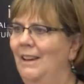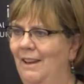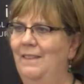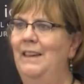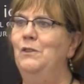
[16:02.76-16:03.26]

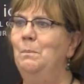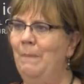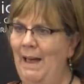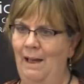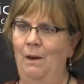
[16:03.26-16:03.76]
and there's
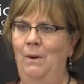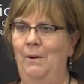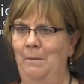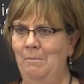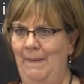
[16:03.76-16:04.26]

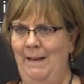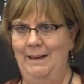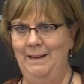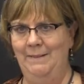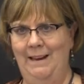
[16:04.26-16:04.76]
power
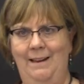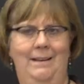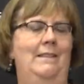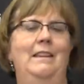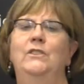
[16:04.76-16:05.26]
implied in that,
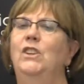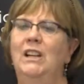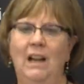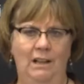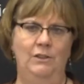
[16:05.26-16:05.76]
and there's
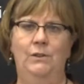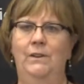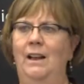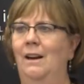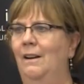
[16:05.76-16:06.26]
cultural
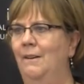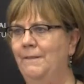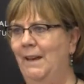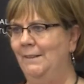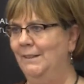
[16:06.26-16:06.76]

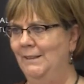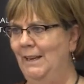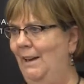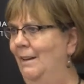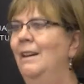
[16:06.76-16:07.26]
artifacts in
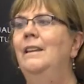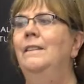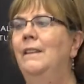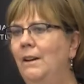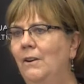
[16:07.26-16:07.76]
that
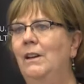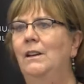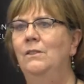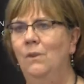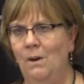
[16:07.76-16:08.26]
that are
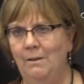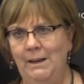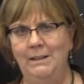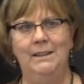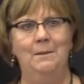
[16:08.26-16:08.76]

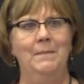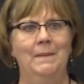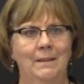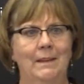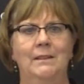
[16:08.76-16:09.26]
ignoring some,